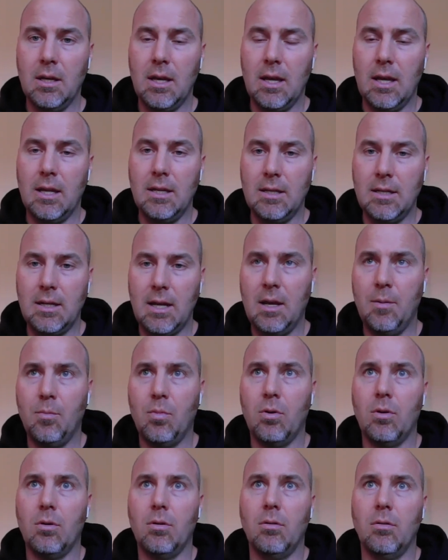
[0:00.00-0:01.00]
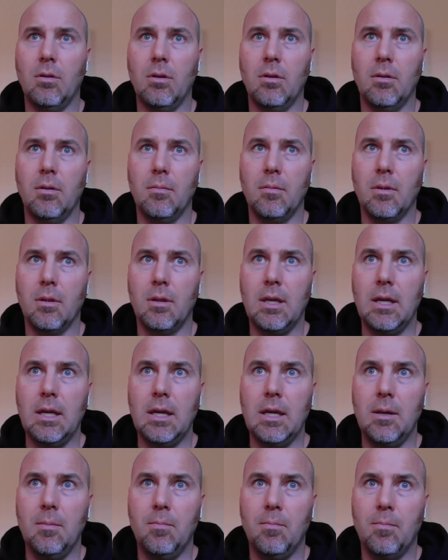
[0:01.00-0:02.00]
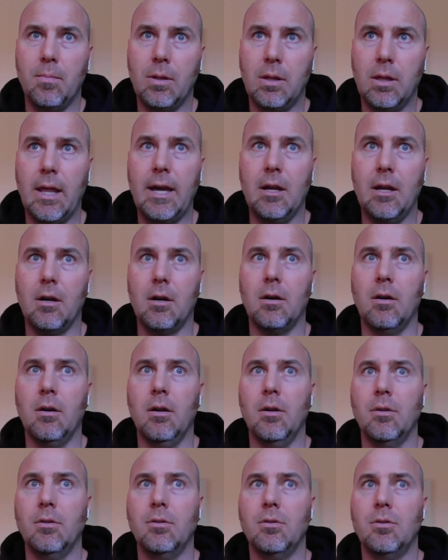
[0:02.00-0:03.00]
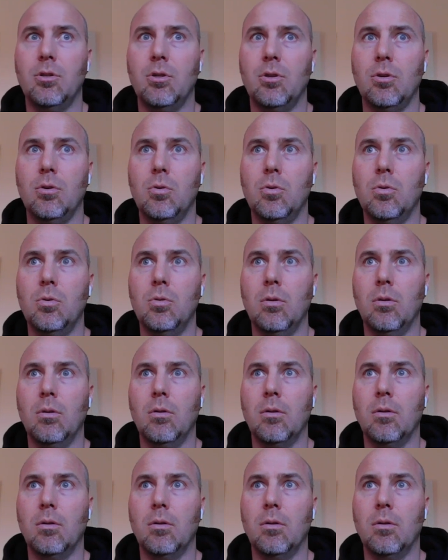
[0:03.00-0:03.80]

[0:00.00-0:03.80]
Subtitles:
enable the player to